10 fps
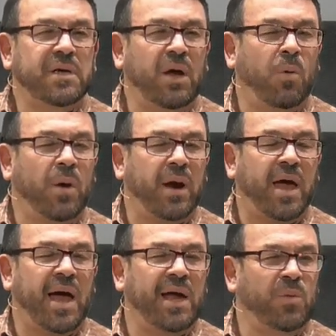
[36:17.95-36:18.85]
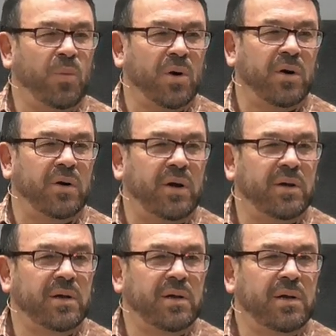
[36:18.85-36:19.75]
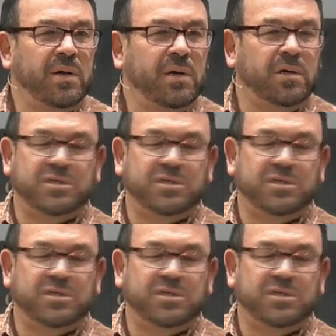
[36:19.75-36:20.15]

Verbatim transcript: at what a kind word could